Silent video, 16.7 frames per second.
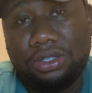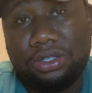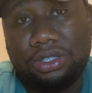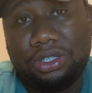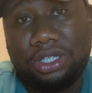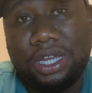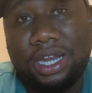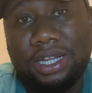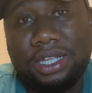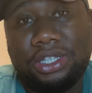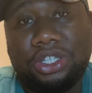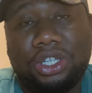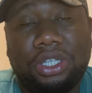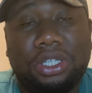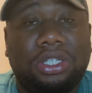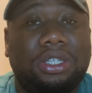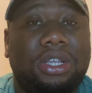
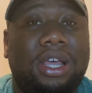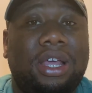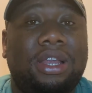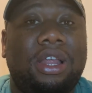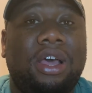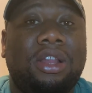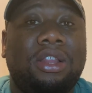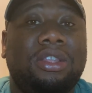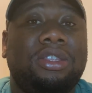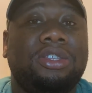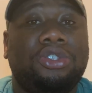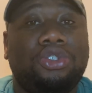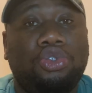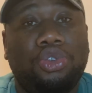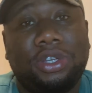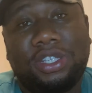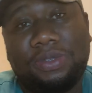challenges and all of these
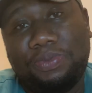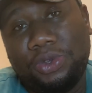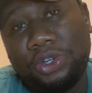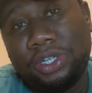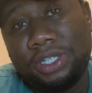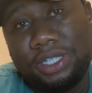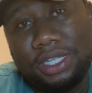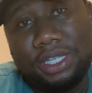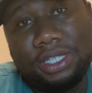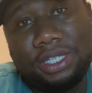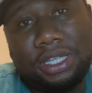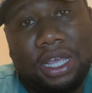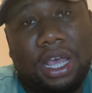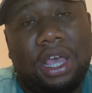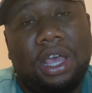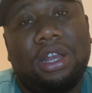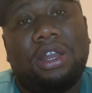new experiences
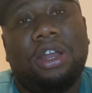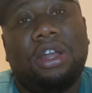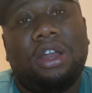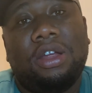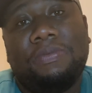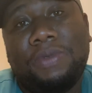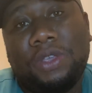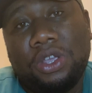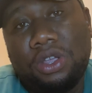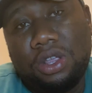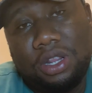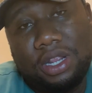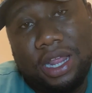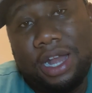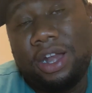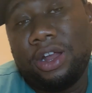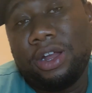that are
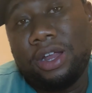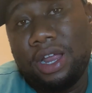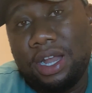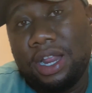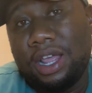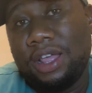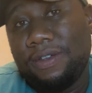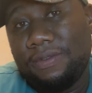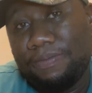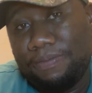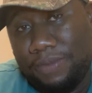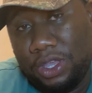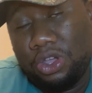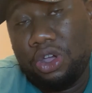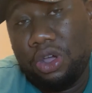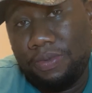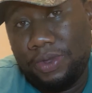gonna be
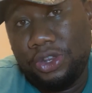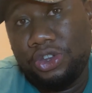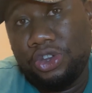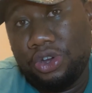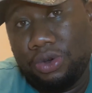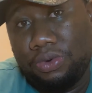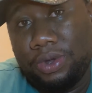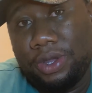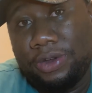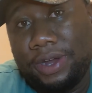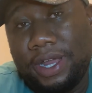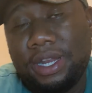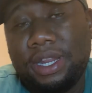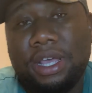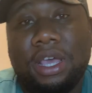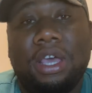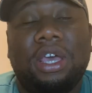coming your way,
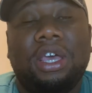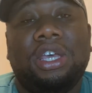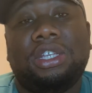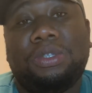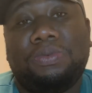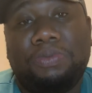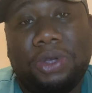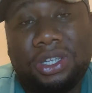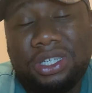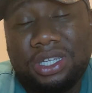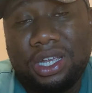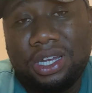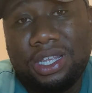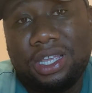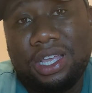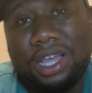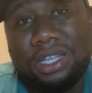right?
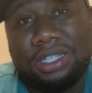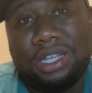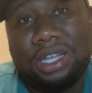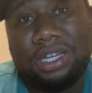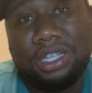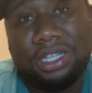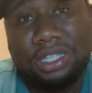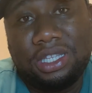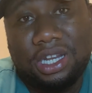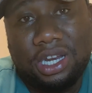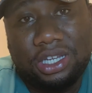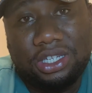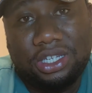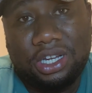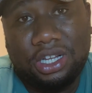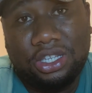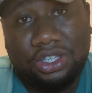Especially as an
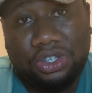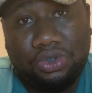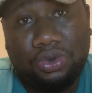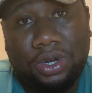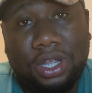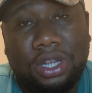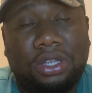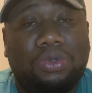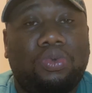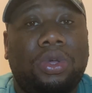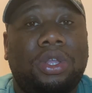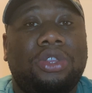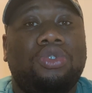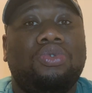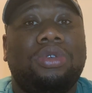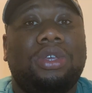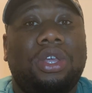international student, when
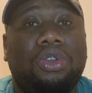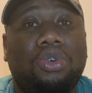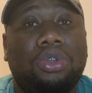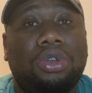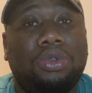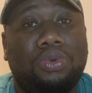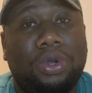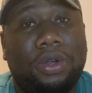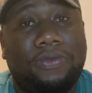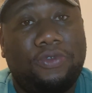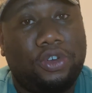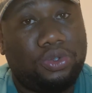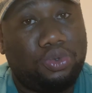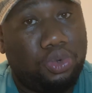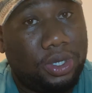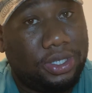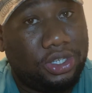you can only work for
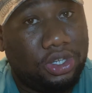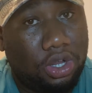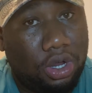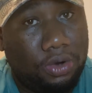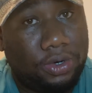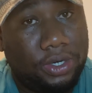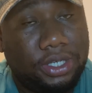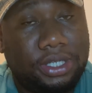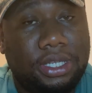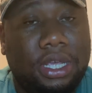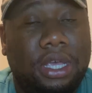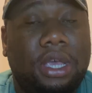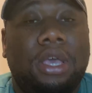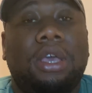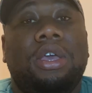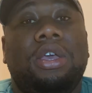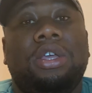20 hours,
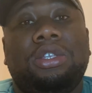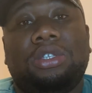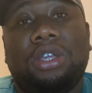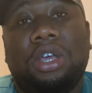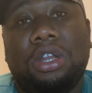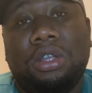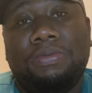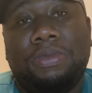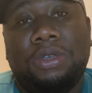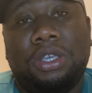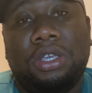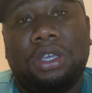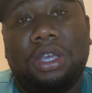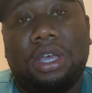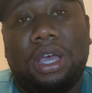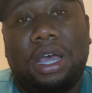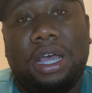it's gonna
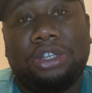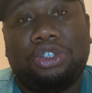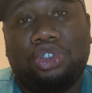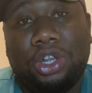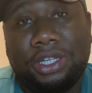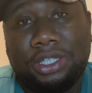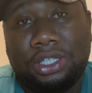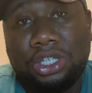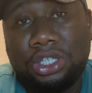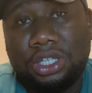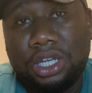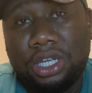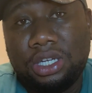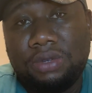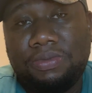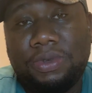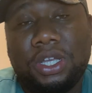be a
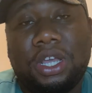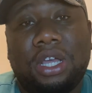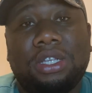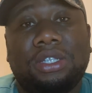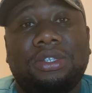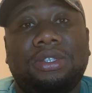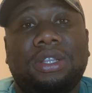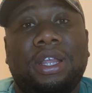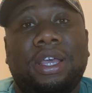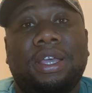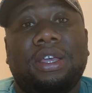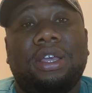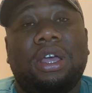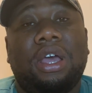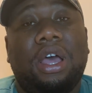transition, because like